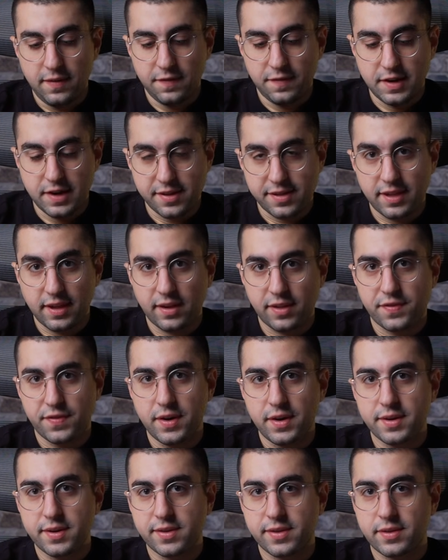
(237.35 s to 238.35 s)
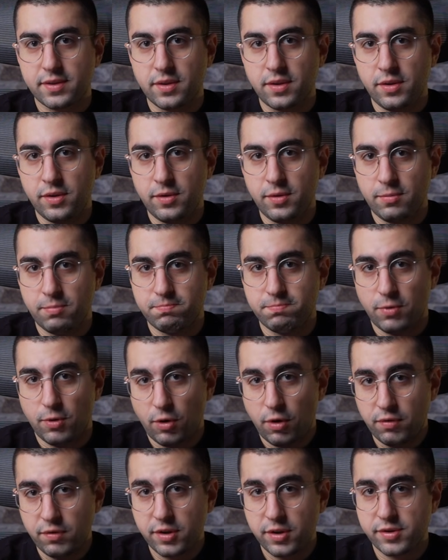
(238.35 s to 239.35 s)
First things first, you
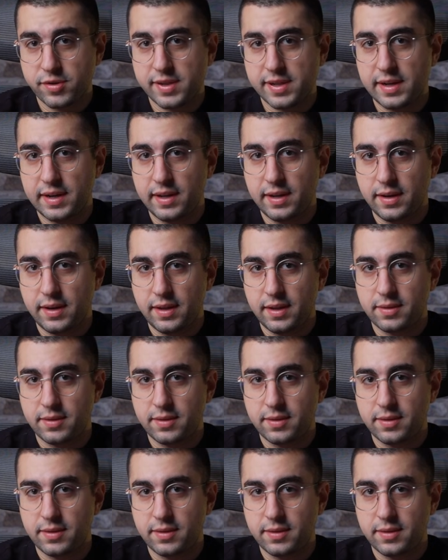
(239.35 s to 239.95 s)
obviously need